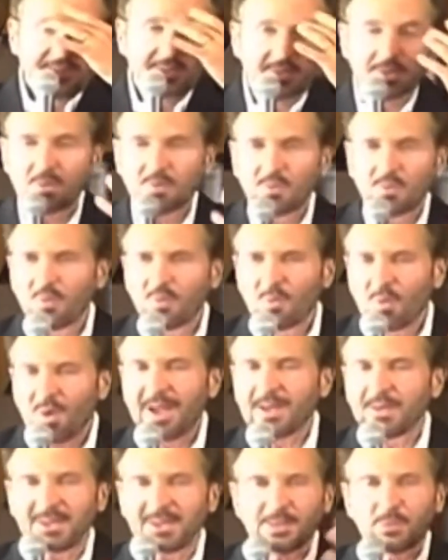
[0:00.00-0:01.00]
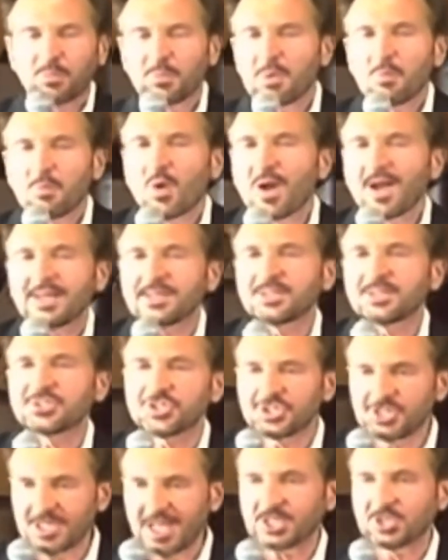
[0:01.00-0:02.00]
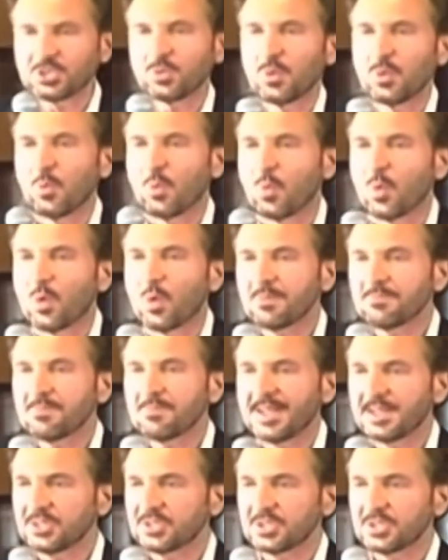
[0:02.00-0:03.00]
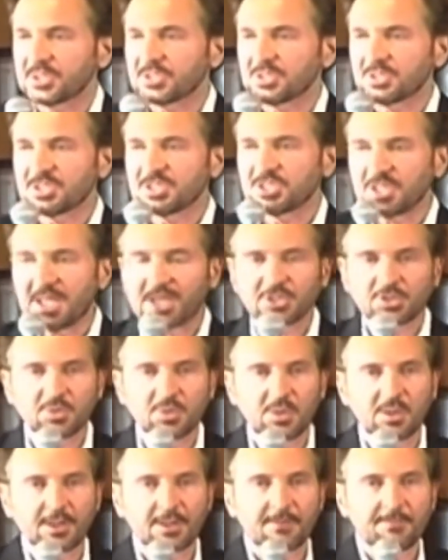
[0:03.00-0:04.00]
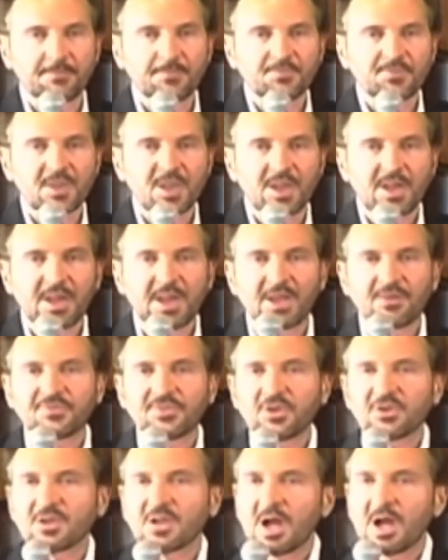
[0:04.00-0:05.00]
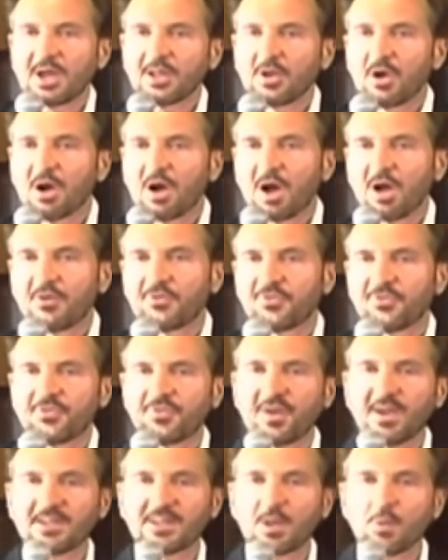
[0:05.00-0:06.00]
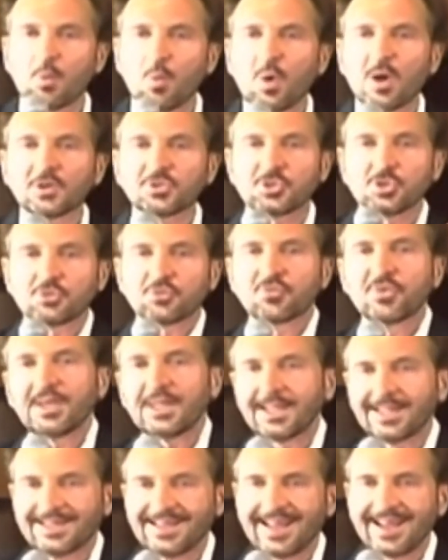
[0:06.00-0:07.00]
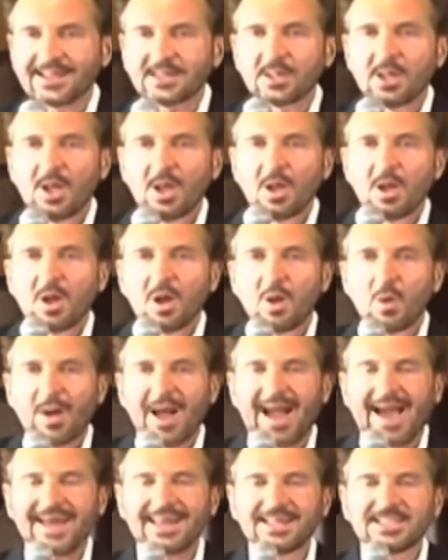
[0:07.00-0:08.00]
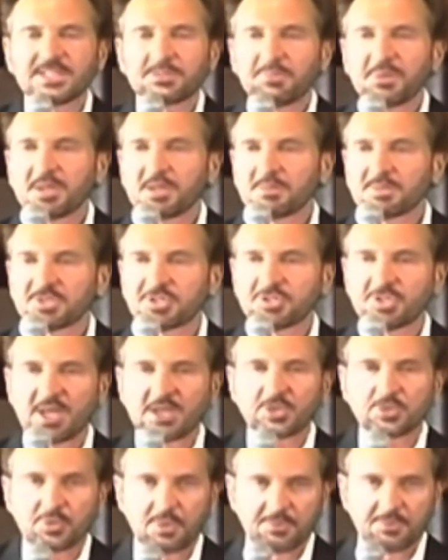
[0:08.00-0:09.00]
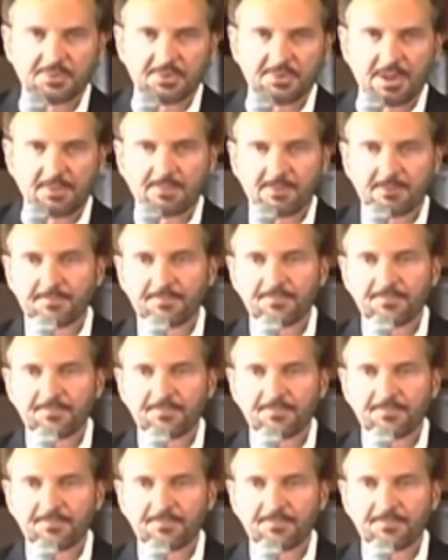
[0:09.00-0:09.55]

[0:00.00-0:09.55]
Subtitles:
why is it sexual? What makes it sexual? If they're cut off and they want to reconnect, how does it become a sexual problem?